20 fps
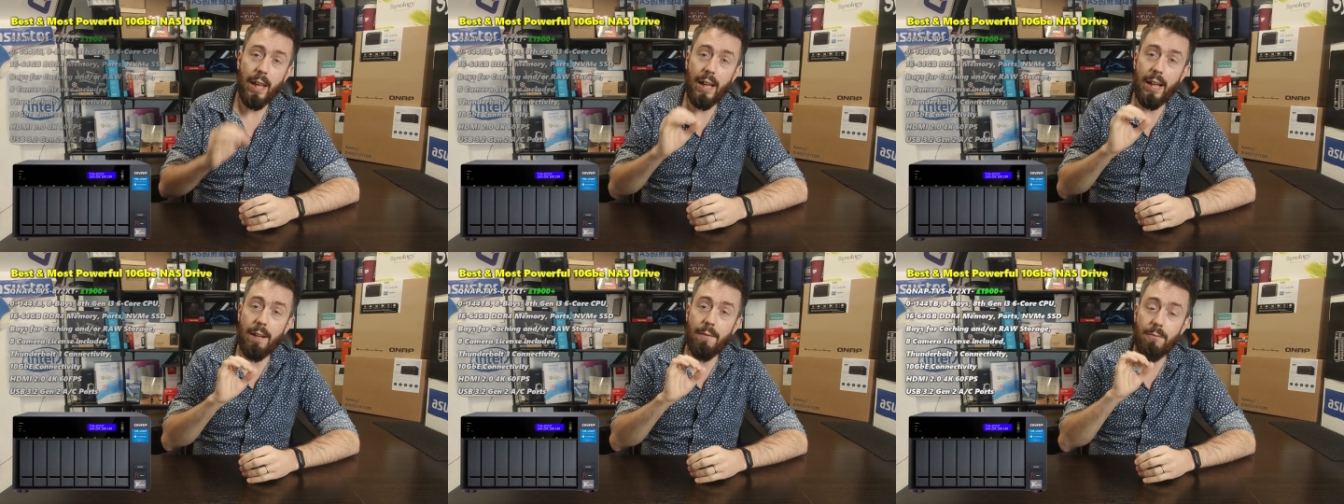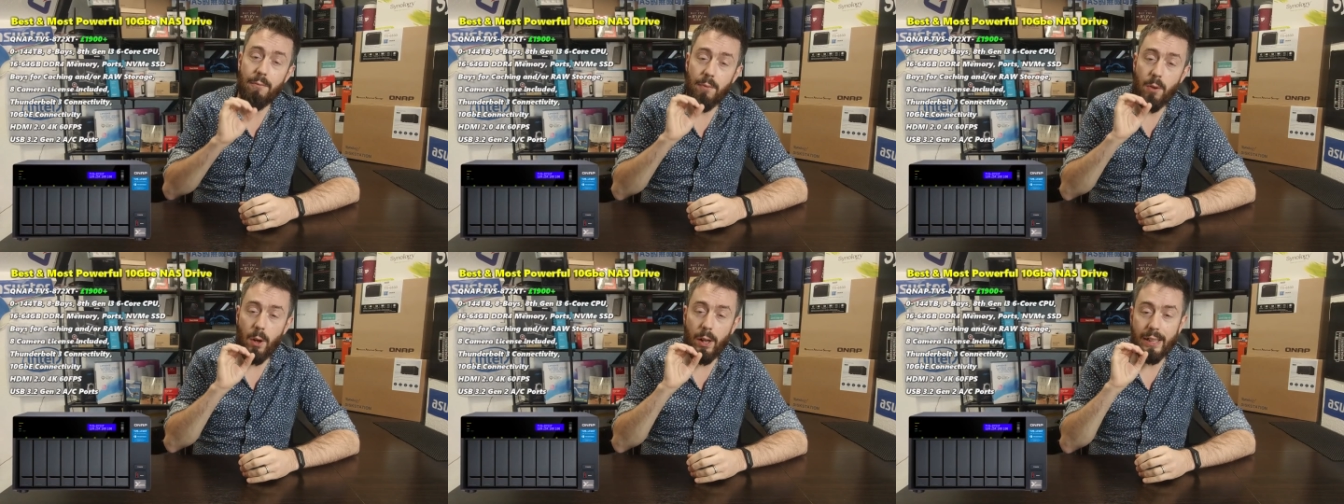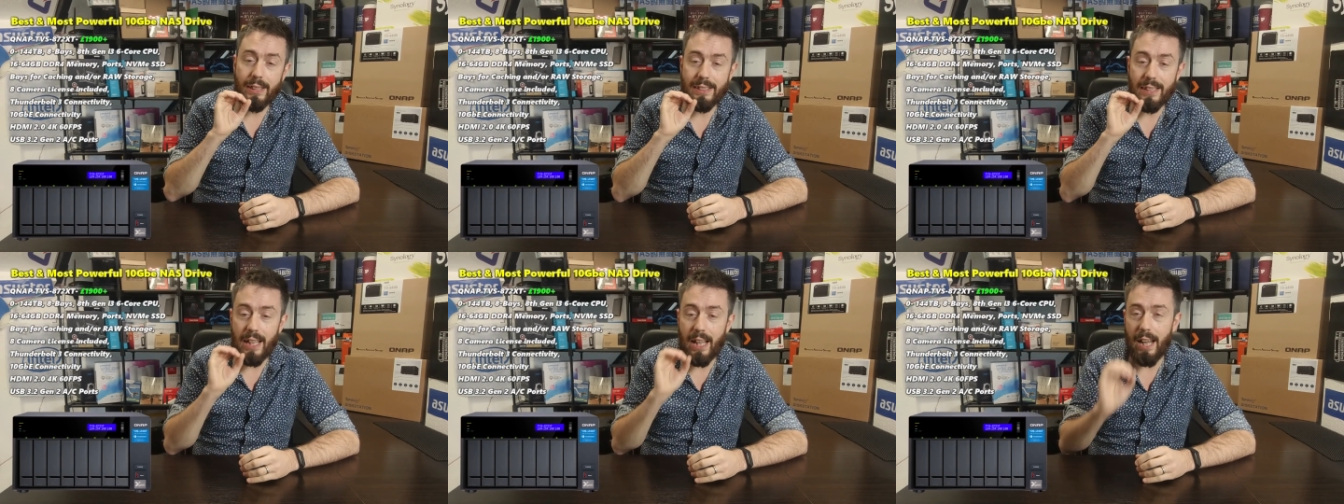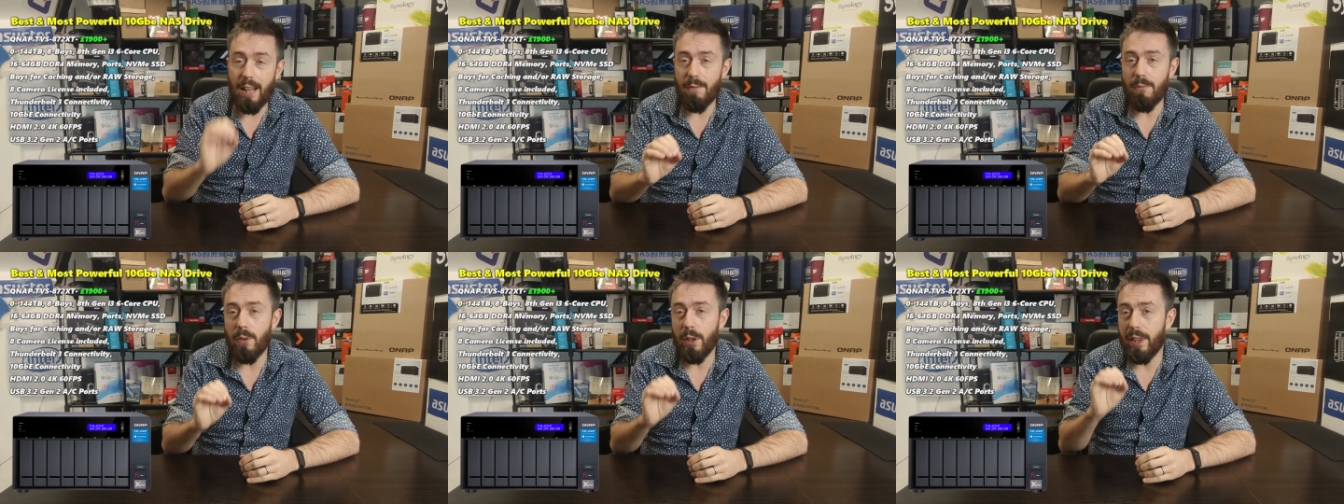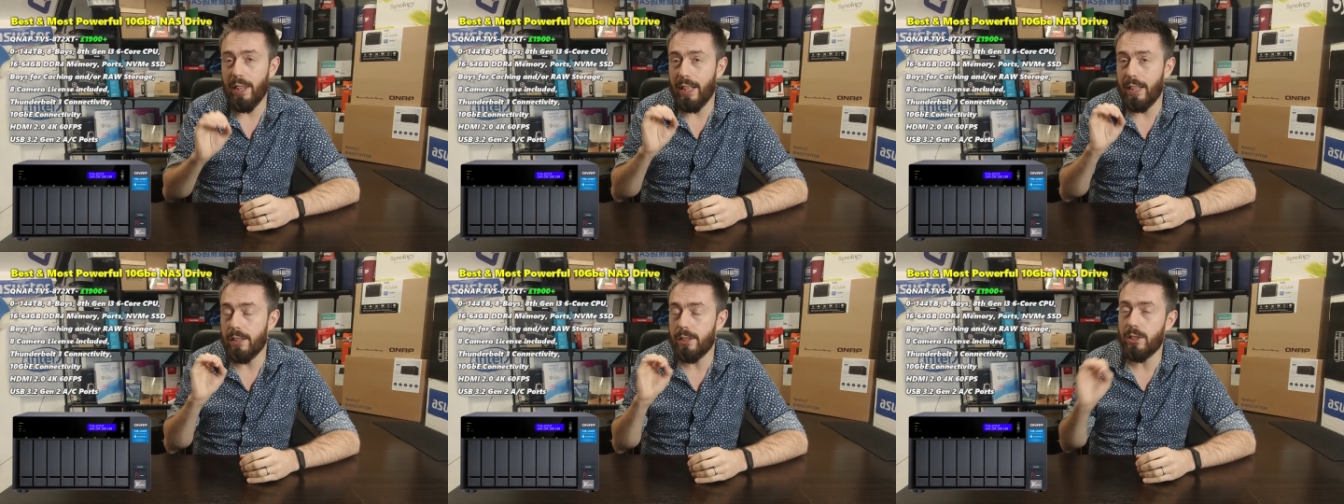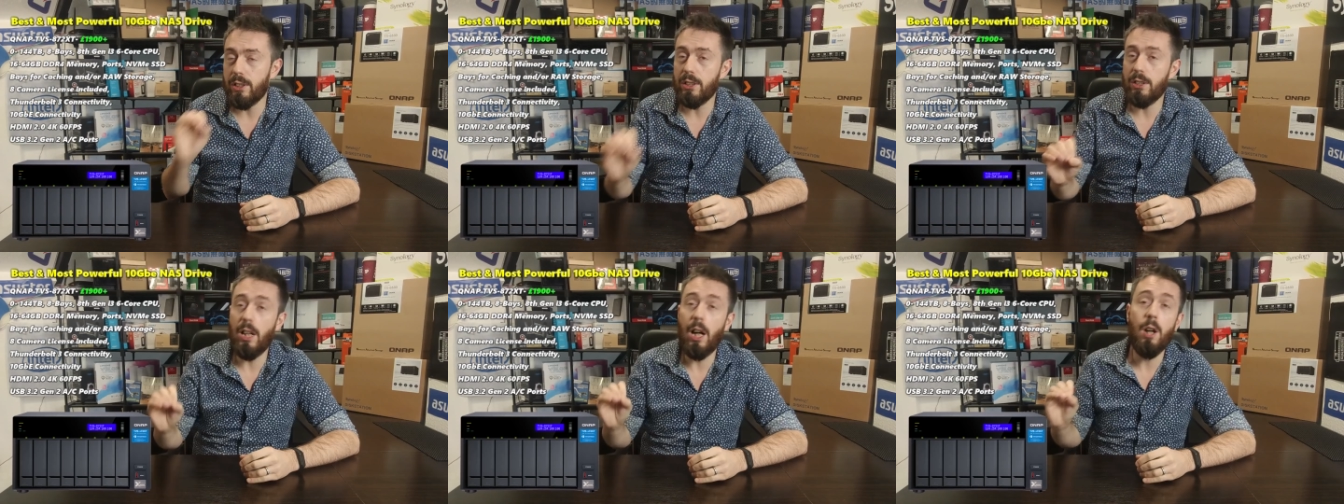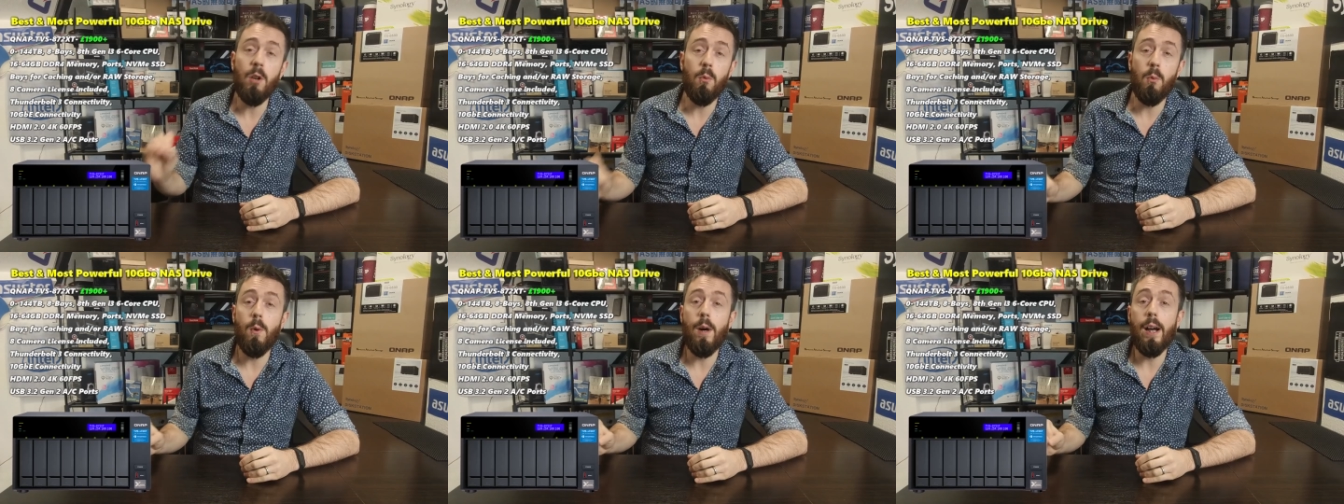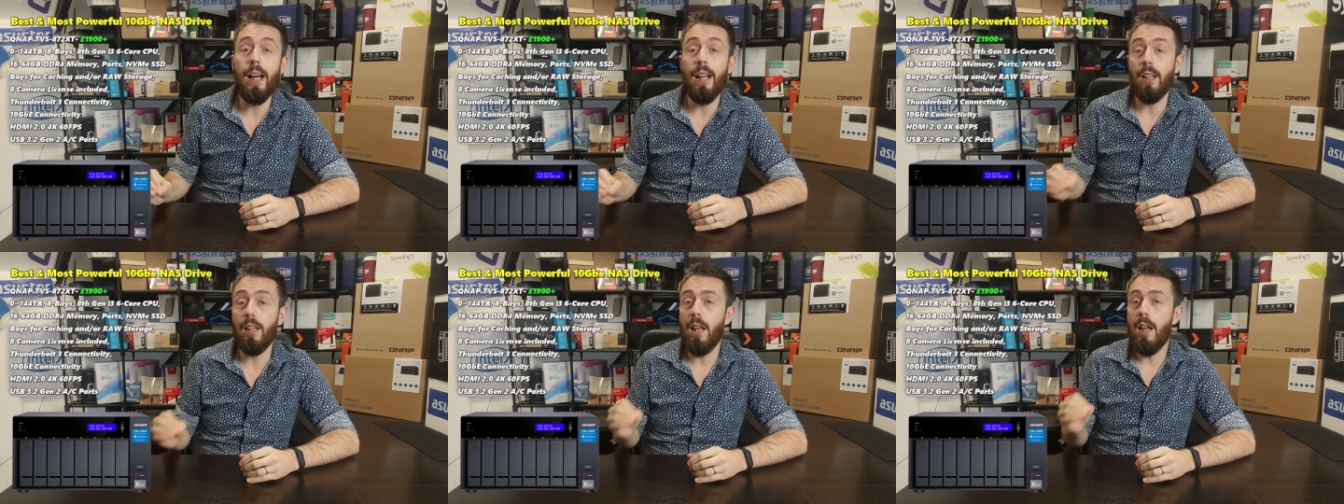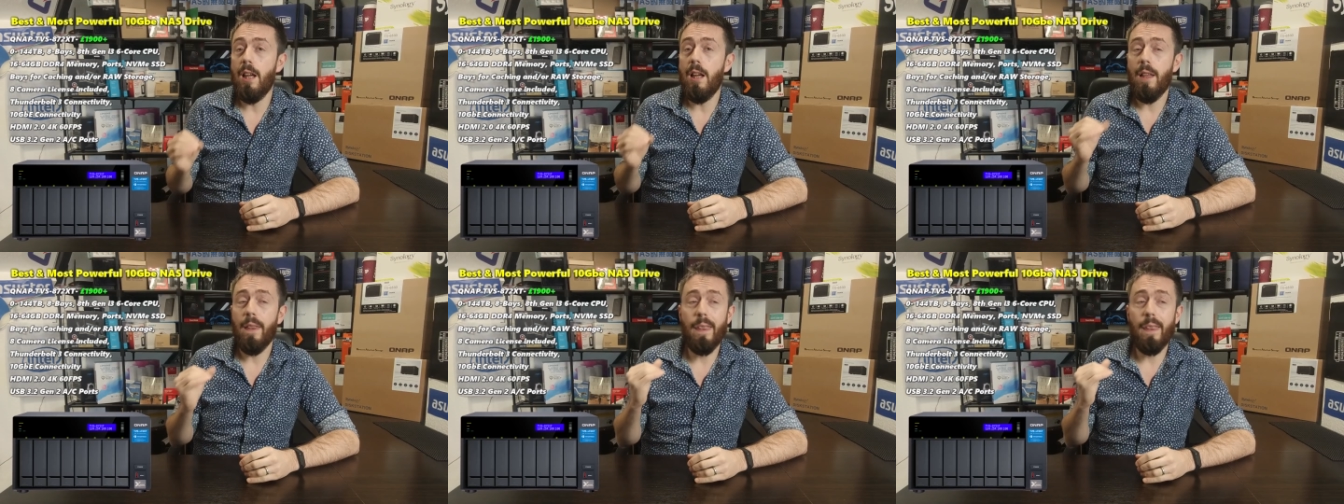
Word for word: It finds everything so well.